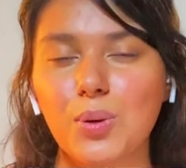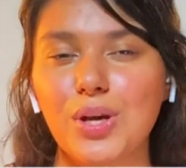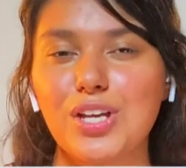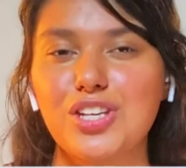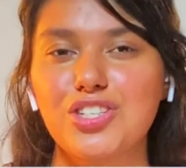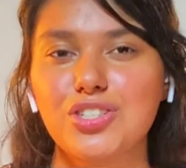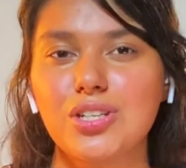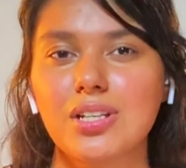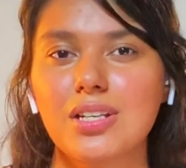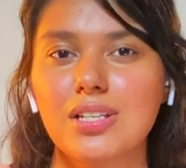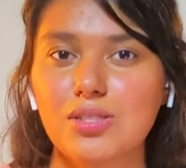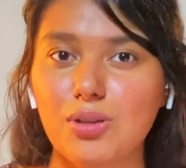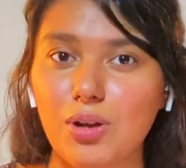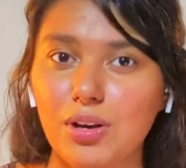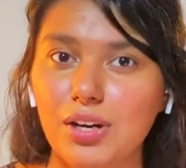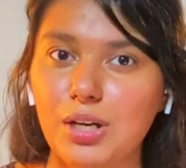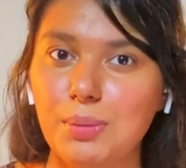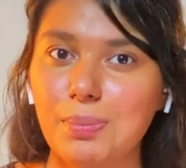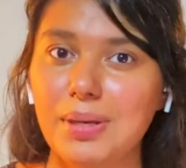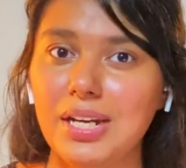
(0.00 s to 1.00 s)
question has
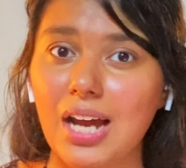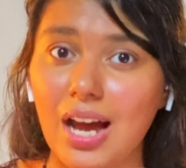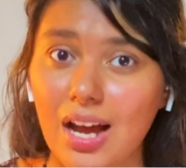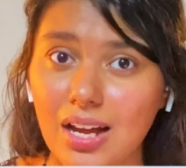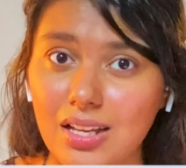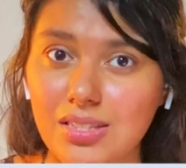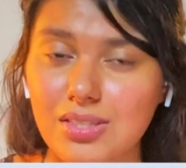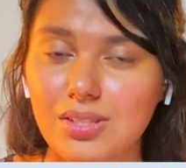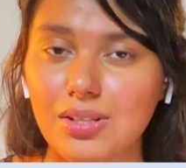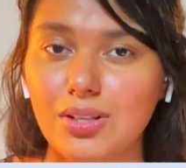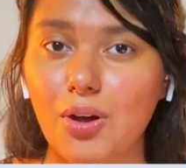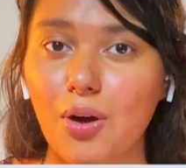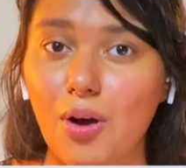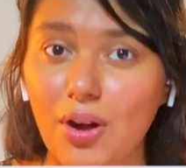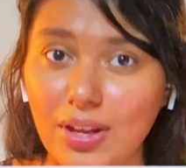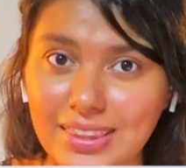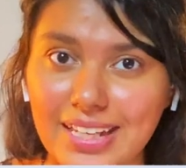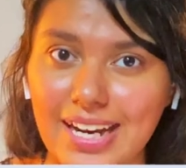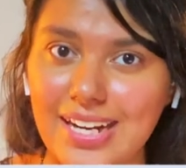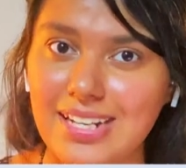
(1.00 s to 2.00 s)
already been answered
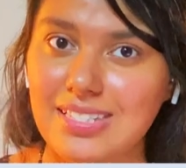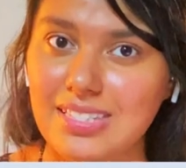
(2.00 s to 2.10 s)
on that